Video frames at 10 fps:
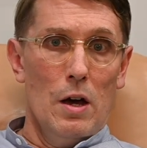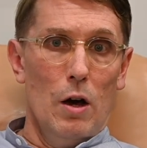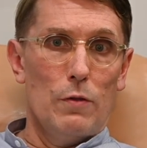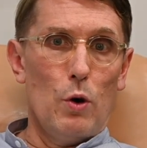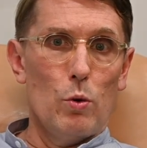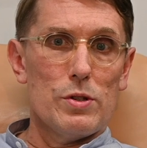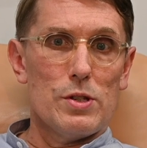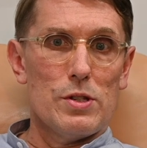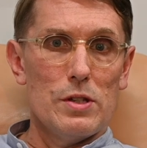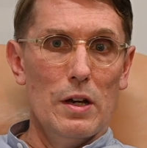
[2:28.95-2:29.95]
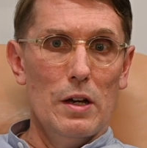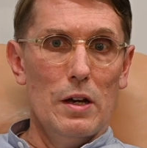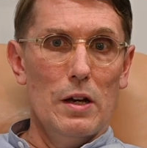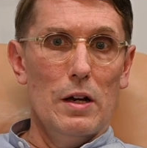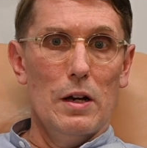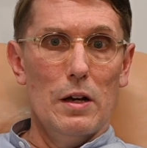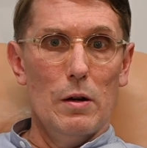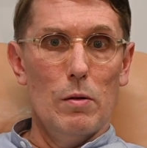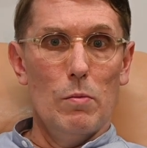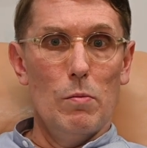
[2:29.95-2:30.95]
Of course,
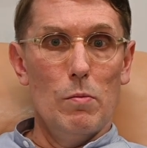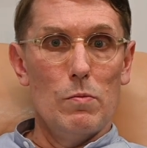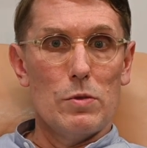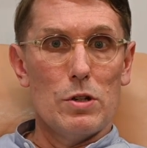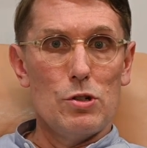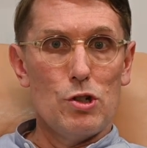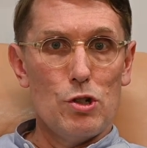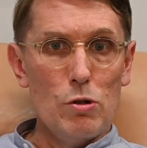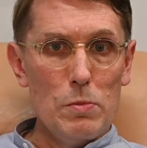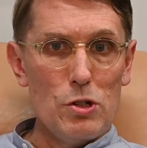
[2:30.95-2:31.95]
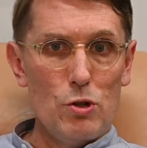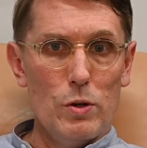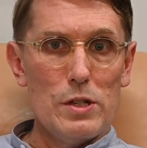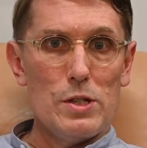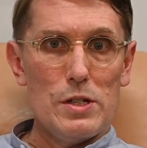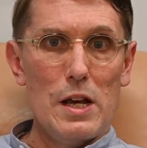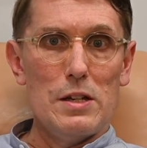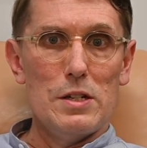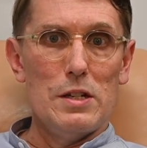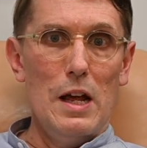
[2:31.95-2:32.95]
consumer choice day
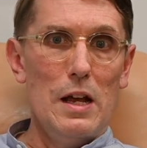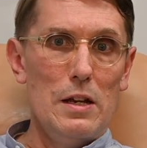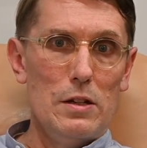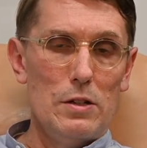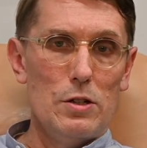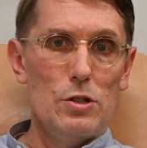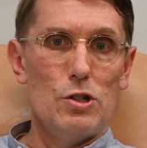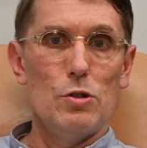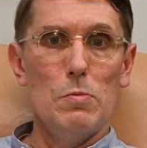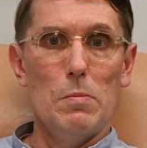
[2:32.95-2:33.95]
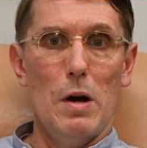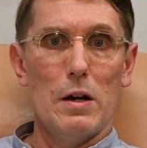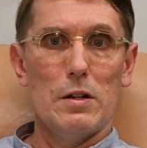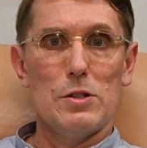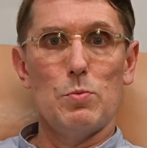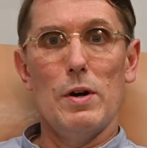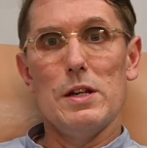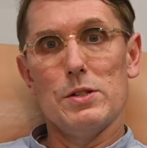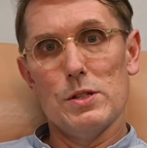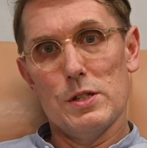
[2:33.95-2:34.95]
to day in consumer markets
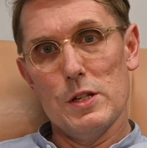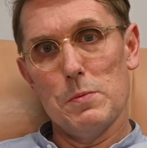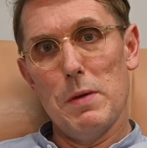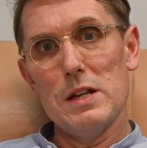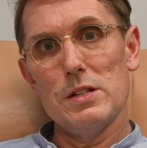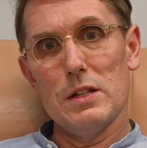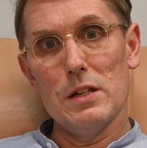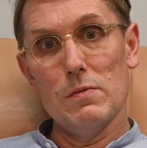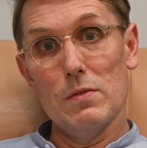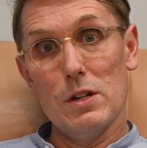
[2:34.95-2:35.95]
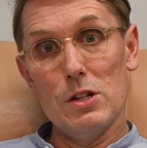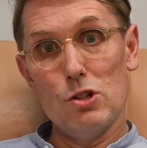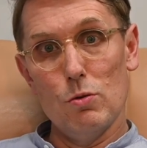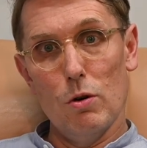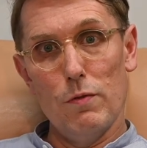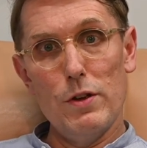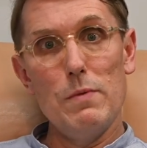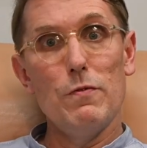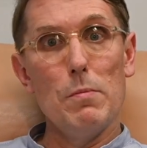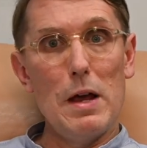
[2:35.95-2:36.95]
raises this basic issue of
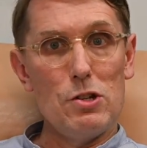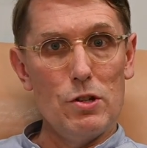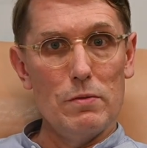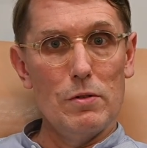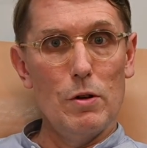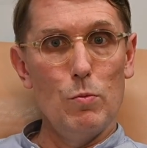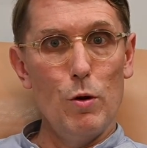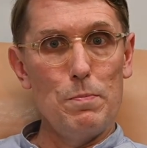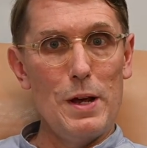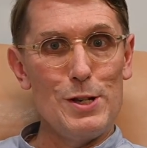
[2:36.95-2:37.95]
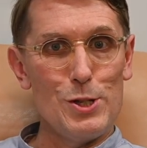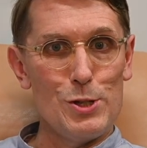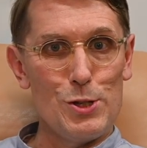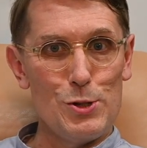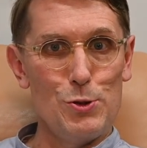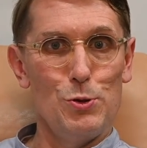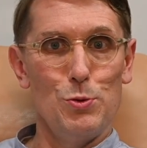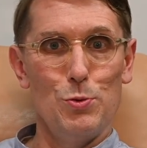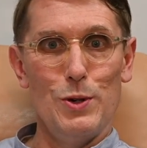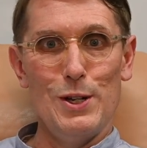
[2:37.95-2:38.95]
information. On what basis
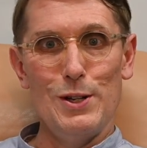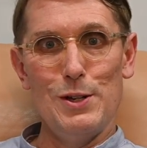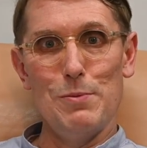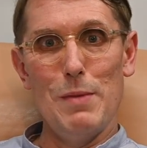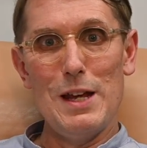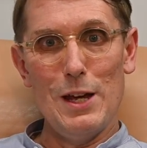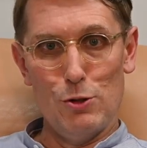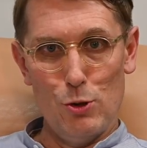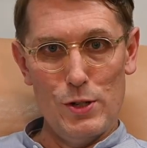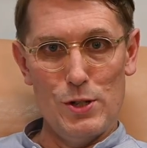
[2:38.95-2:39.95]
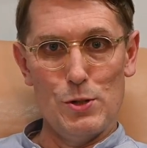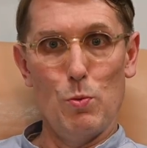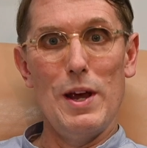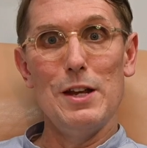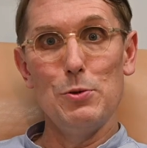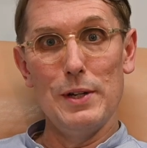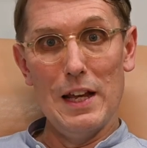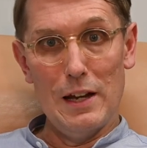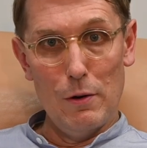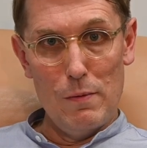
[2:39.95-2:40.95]
do we make our choices? Where do we
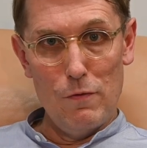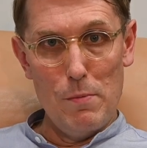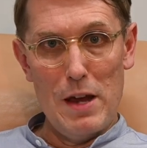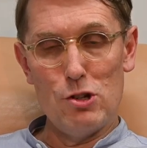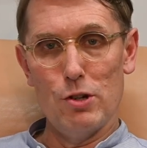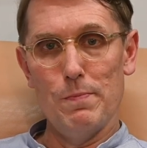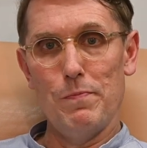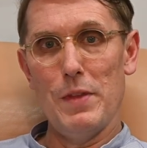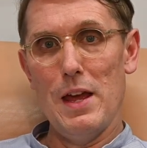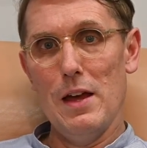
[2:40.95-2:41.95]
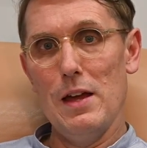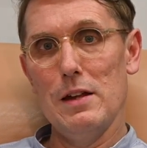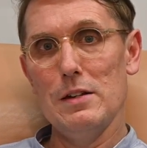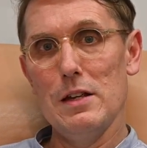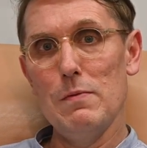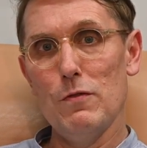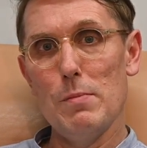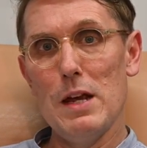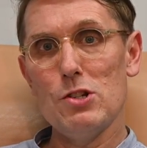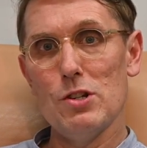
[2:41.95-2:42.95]
get our information? And
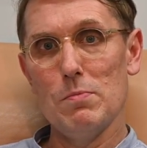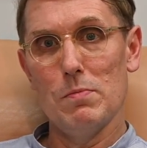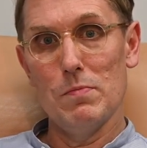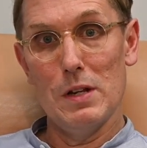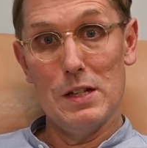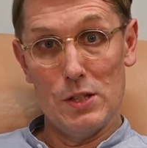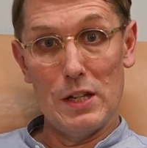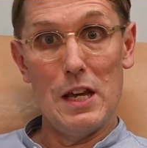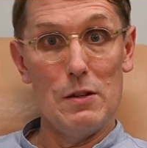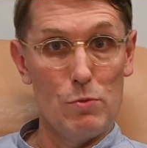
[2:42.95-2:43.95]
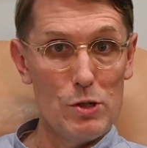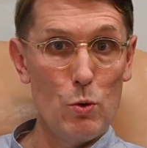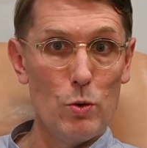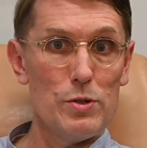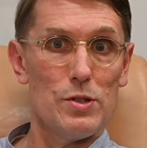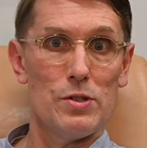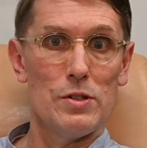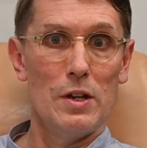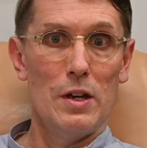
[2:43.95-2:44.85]
information is a key resource.